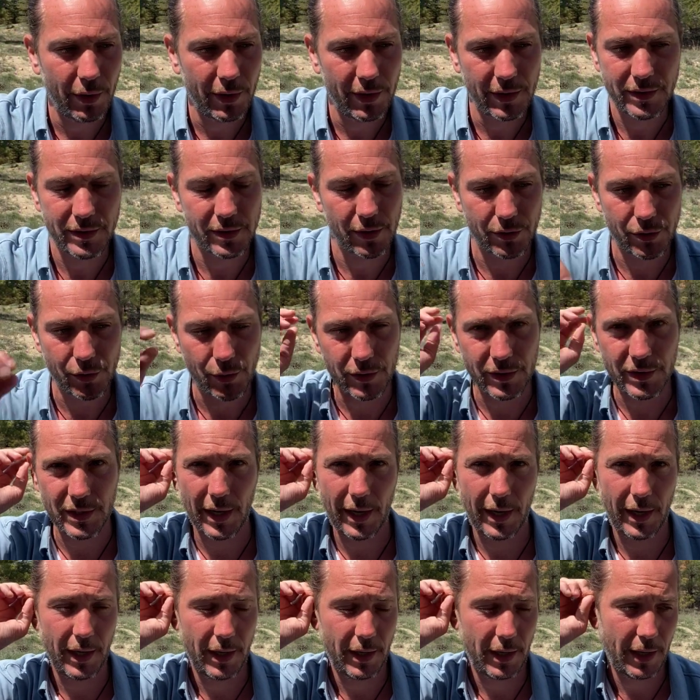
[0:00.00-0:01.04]
It's not
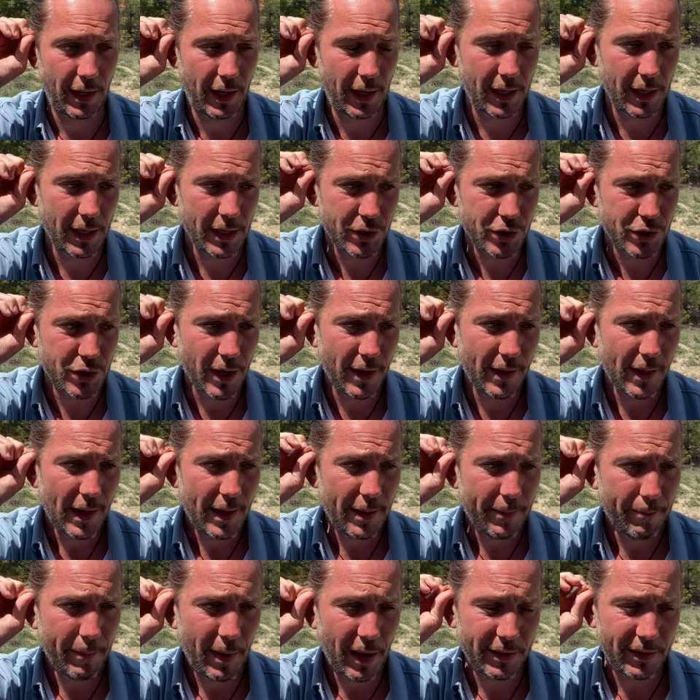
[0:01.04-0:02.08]
translated in English,
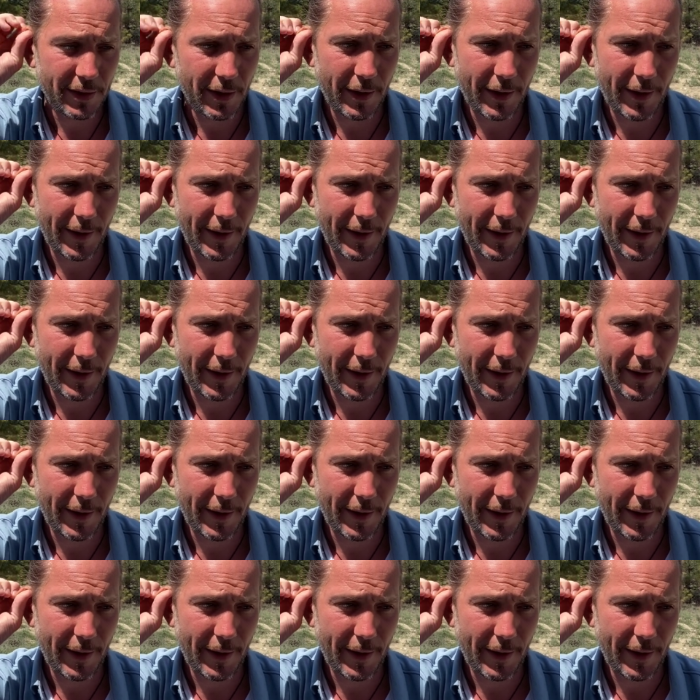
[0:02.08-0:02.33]
but